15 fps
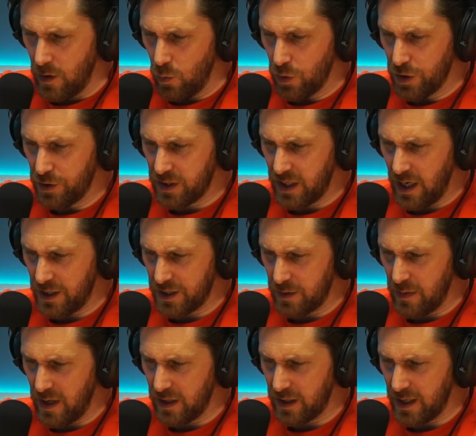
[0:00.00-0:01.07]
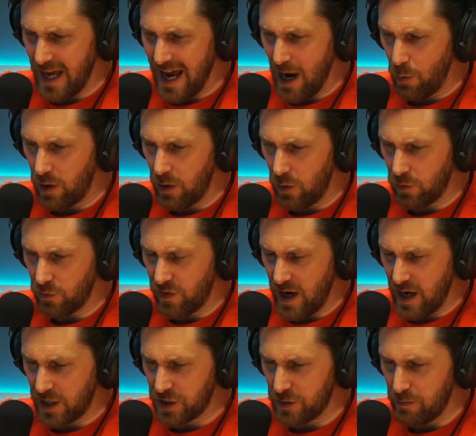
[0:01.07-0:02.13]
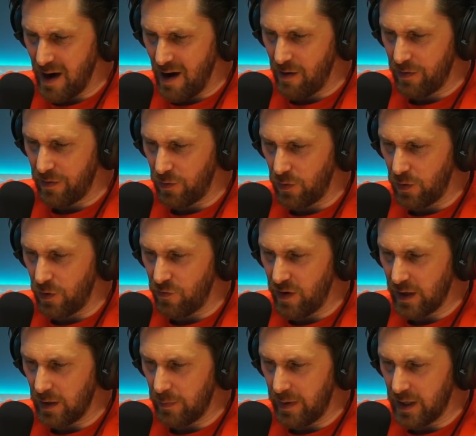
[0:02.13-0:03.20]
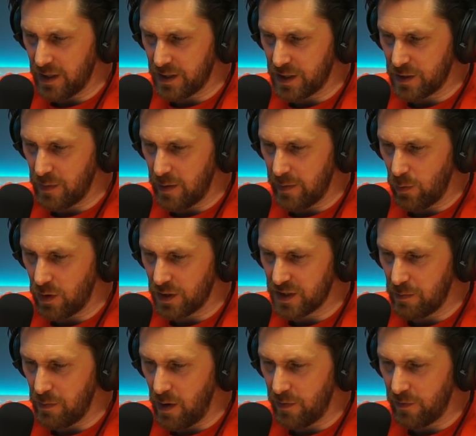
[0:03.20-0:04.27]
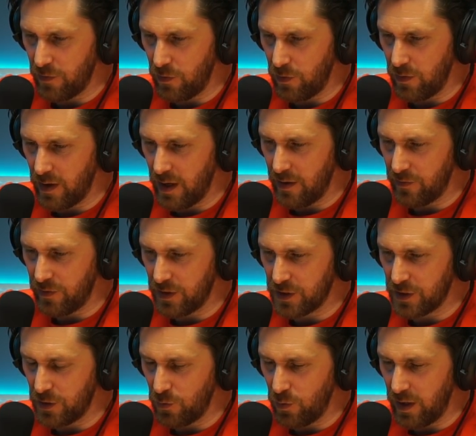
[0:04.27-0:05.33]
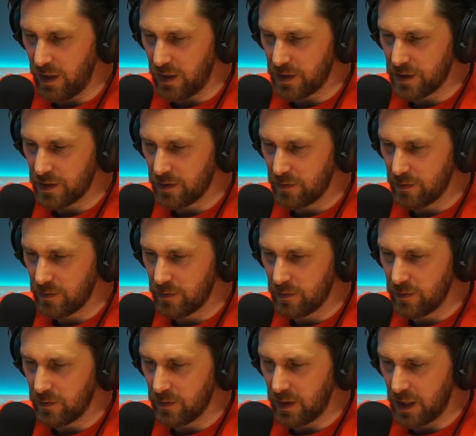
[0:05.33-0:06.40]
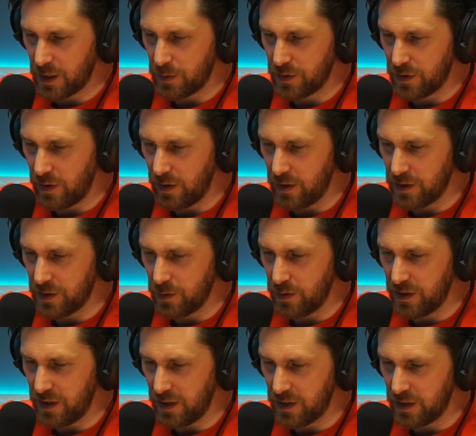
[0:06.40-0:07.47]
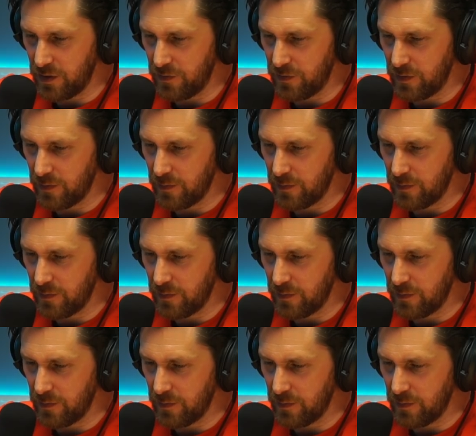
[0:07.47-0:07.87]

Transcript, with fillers: Would you care to make an hour long reaction marathon on a regular basis, maybe once a month or every two weeks? Casper site is too addictive.